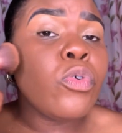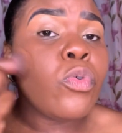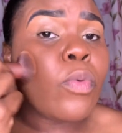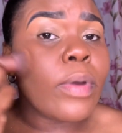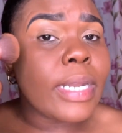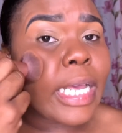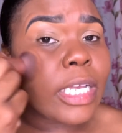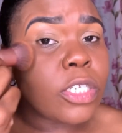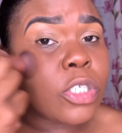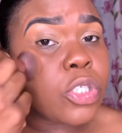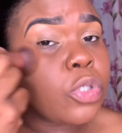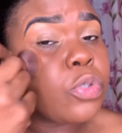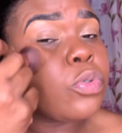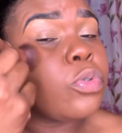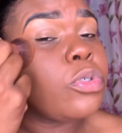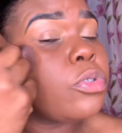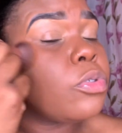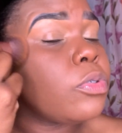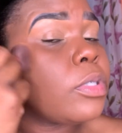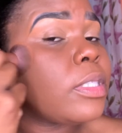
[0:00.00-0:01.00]
When I do
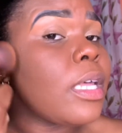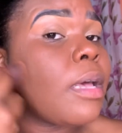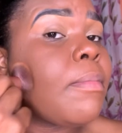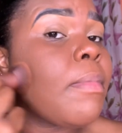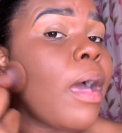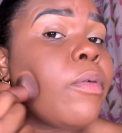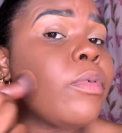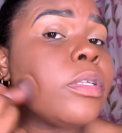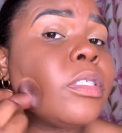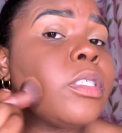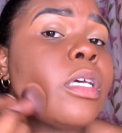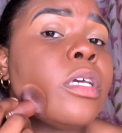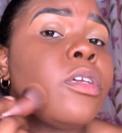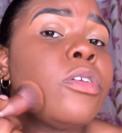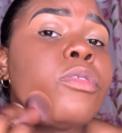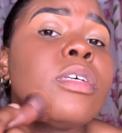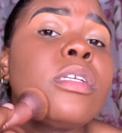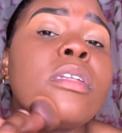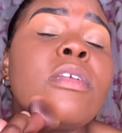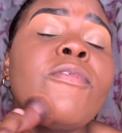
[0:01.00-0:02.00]
use them, I will tell you
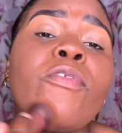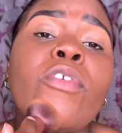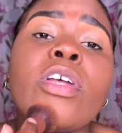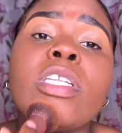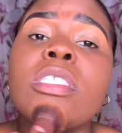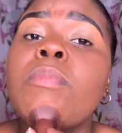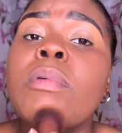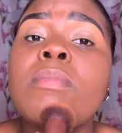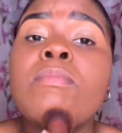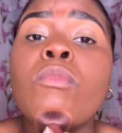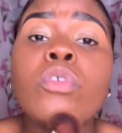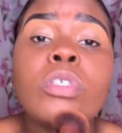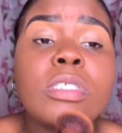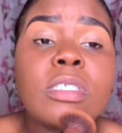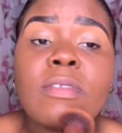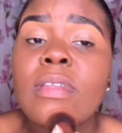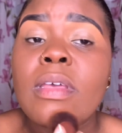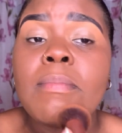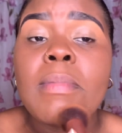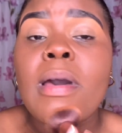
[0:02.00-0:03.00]
the difference, but most
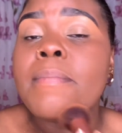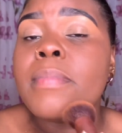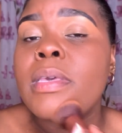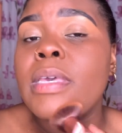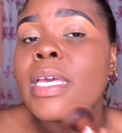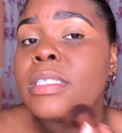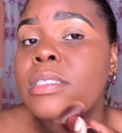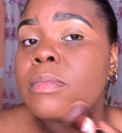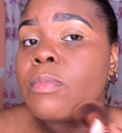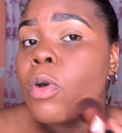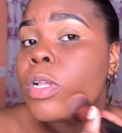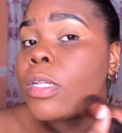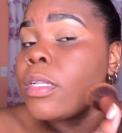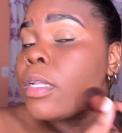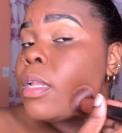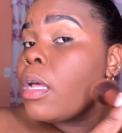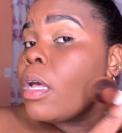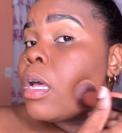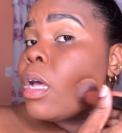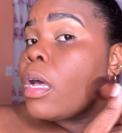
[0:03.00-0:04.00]
of them are BS small.
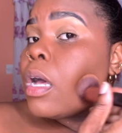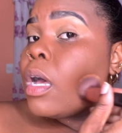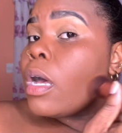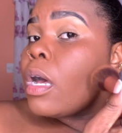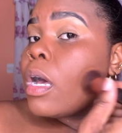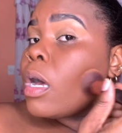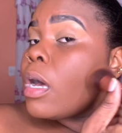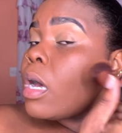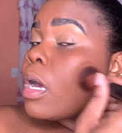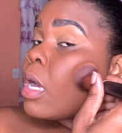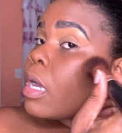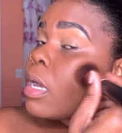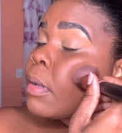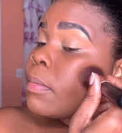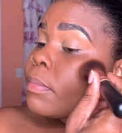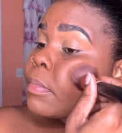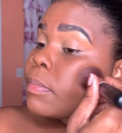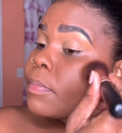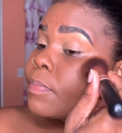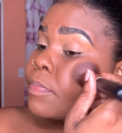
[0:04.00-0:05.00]

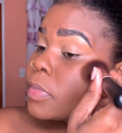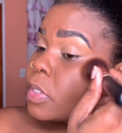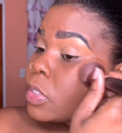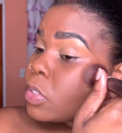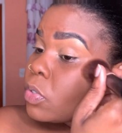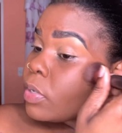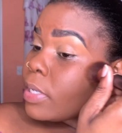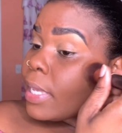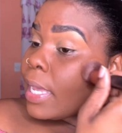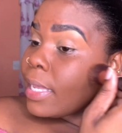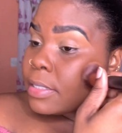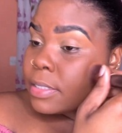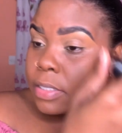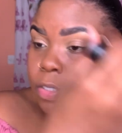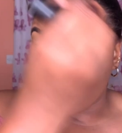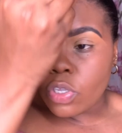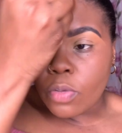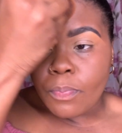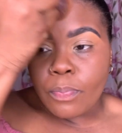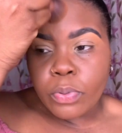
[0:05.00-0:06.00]
So yes, so
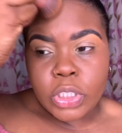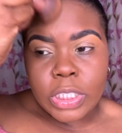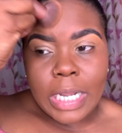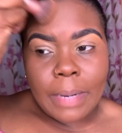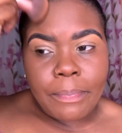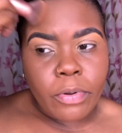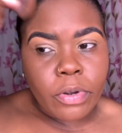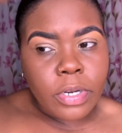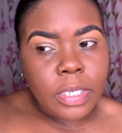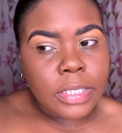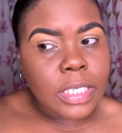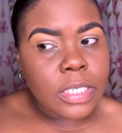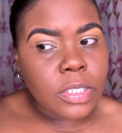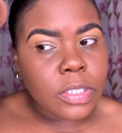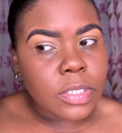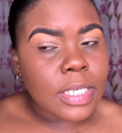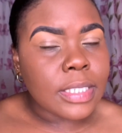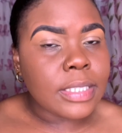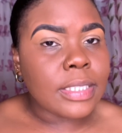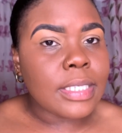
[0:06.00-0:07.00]
you push that product into
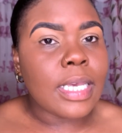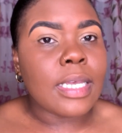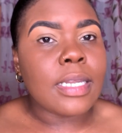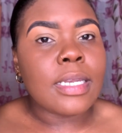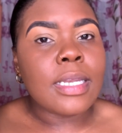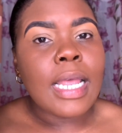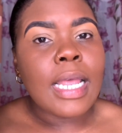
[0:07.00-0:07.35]
the skin.